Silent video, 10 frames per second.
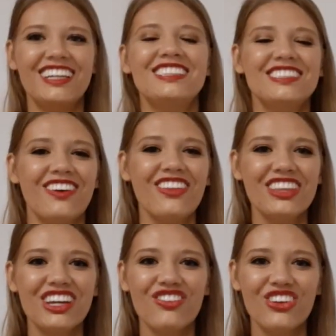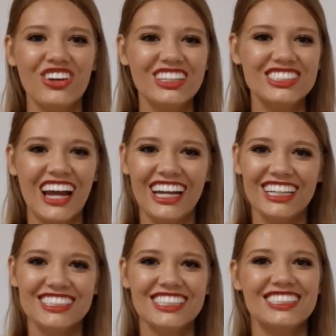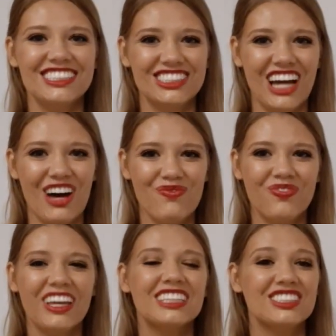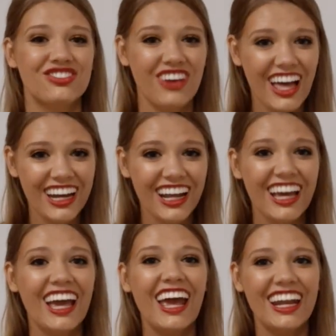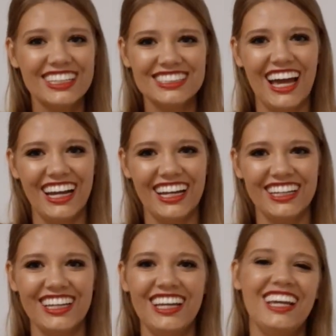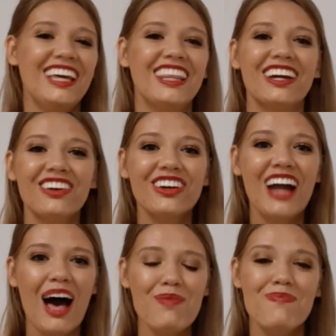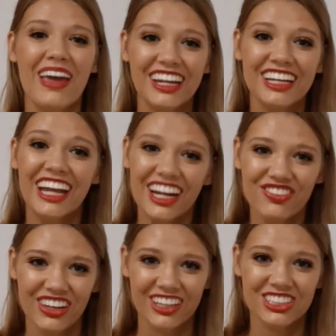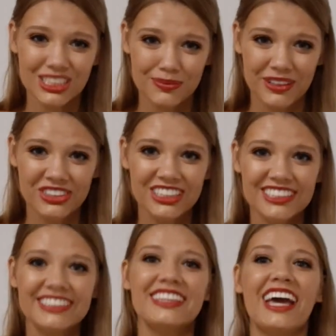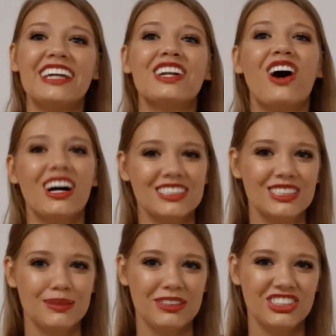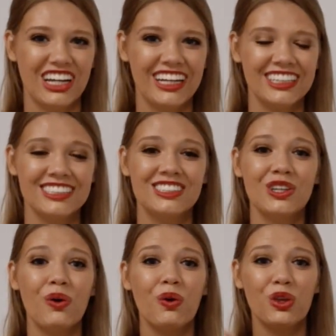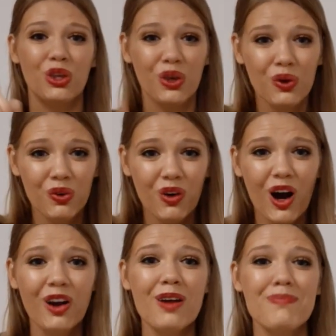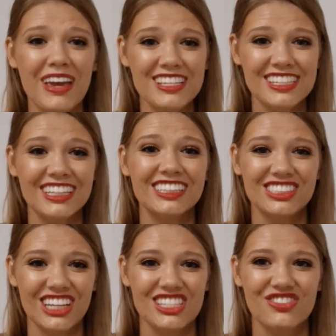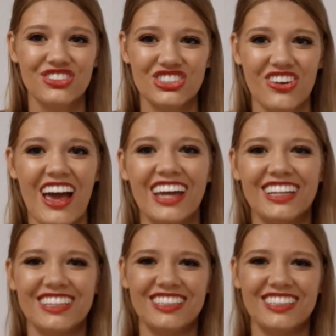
Don't think of learning Chinese as a job. It's fun and exciting. There are not many native English speakers that can also speak Chinese, so you are amazing just for trying.